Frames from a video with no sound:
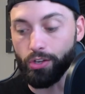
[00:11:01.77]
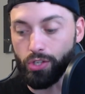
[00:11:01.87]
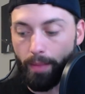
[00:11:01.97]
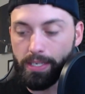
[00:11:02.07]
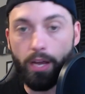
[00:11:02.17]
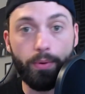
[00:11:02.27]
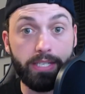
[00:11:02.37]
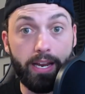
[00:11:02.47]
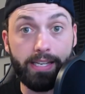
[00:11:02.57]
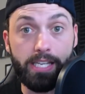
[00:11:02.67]
So let me tell you what
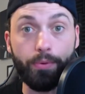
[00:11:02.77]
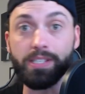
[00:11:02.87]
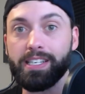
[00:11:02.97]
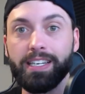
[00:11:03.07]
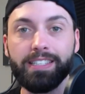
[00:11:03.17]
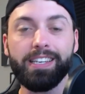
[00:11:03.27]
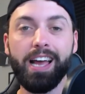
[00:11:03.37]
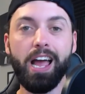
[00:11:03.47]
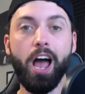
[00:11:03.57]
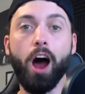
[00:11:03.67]
DNA sequencing is.
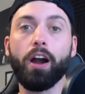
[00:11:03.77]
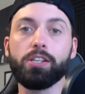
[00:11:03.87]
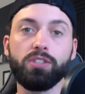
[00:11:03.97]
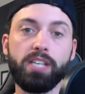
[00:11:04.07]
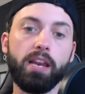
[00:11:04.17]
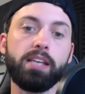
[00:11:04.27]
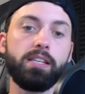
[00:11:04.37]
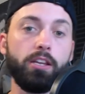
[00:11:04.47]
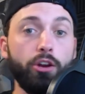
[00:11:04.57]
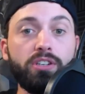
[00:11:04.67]
All right, so
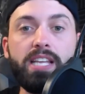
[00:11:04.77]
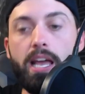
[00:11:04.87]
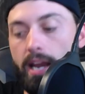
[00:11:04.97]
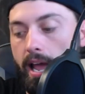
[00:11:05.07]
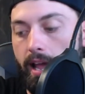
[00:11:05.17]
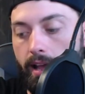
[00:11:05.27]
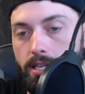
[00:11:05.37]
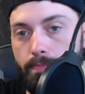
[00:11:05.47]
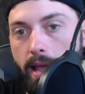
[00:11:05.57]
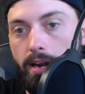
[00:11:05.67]
your DNA
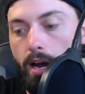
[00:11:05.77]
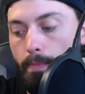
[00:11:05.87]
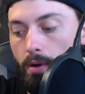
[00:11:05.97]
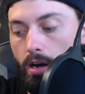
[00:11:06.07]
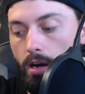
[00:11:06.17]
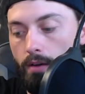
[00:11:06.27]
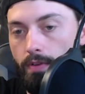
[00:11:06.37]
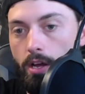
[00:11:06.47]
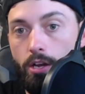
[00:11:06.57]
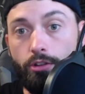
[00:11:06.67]
is made up of,
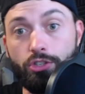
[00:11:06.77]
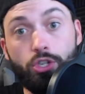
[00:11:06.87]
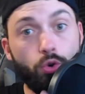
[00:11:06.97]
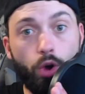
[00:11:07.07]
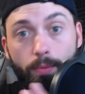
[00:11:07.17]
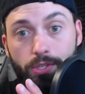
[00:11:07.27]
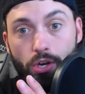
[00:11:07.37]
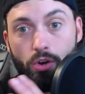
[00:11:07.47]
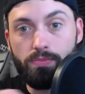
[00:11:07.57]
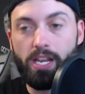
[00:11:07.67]
there's 2
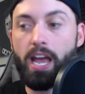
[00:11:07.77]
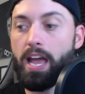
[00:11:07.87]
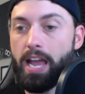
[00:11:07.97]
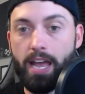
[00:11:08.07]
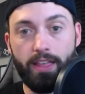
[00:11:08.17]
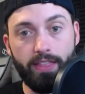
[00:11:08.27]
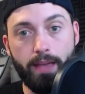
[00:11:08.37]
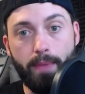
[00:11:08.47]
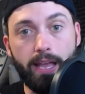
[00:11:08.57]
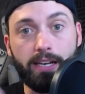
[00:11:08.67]
chromosomes, okay, and then they
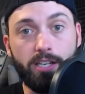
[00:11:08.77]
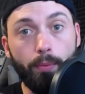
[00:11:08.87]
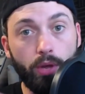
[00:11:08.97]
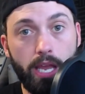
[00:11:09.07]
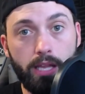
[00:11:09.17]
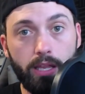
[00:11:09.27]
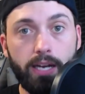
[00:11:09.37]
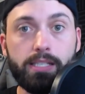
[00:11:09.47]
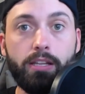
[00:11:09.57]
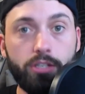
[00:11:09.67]
make a double
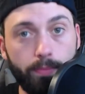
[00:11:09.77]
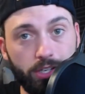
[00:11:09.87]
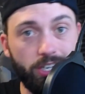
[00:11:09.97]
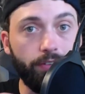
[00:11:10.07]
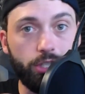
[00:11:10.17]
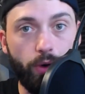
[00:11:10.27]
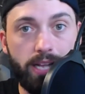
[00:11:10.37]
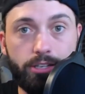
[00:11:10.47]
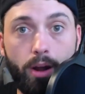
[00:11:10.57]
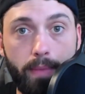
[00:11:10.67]
helix, and there's a bunch of different
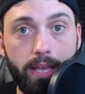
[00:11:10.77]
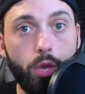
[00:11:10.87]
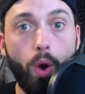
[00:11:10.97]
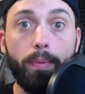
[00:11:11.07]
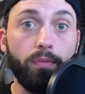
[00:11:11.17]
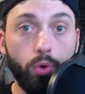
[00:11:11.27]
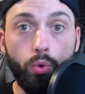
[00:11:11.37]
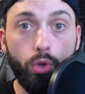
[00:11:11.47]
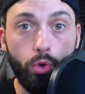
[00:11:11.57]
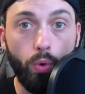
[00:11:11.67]
strands there to make you up of
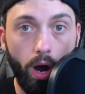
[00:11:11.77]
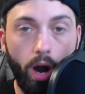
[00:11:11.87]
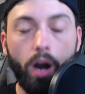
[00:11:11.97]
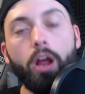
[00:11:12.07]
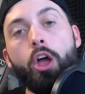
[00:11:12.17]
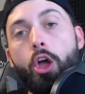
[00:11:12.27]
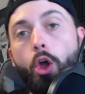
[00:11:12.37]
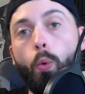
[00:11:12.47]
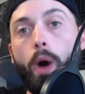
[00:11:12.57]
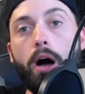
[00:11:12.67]
who you are.
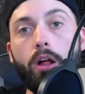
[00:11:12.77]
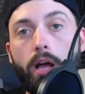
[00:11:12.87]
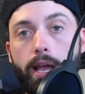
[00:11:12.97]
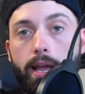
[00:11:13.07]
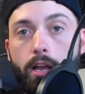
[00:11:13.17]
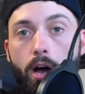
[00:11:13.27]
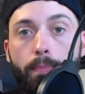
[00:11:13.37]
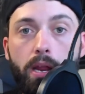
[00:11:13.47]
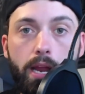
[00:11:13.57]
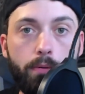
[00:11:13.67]
Well, a
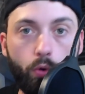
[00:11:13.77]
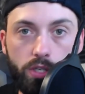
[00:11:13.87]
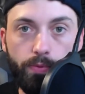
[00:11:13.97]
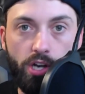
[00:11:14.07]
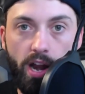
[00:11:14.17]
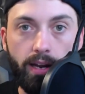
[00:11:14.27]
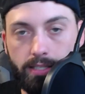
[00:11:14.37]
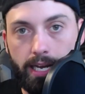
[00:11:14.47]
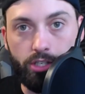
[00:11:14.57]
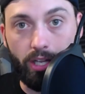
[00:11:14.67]
company named CRISPR Genetics
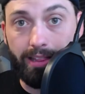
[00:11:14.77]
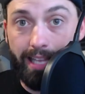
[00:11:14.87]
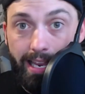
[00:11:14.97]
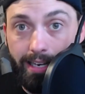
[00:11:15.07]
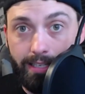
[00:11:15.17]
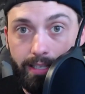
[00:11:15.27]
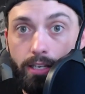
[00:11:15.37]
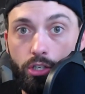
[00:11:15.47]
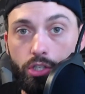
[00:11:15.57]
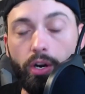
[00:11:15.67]
is actually leading this
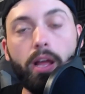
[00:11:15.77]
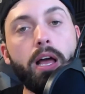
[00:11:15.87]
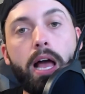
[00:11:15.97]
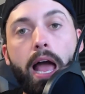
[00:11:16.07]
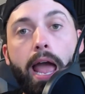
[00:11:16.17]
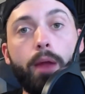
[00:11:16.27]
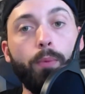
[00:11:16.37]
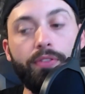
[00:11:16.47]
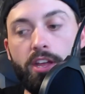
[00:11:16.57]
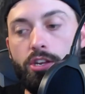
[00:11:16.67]
industry, and
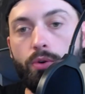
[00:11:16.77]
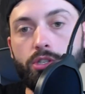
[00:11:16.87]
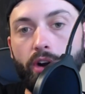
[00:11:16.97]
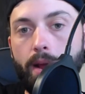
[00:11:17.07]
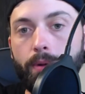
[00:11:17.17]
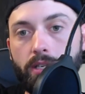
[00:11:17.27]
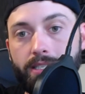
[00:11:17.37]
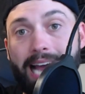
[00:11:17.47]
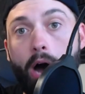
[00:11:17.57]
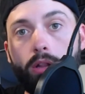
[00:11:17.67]
what they do is they're able to
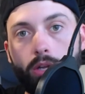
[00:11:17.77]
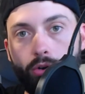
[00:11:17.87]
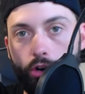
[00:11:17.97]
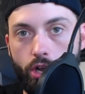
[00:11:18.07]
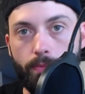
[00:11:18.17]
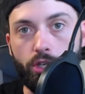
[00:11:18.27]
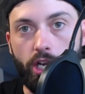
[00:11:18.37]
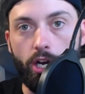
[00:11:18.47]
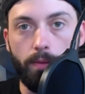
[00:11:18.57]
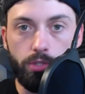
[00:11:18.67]
download your human genome.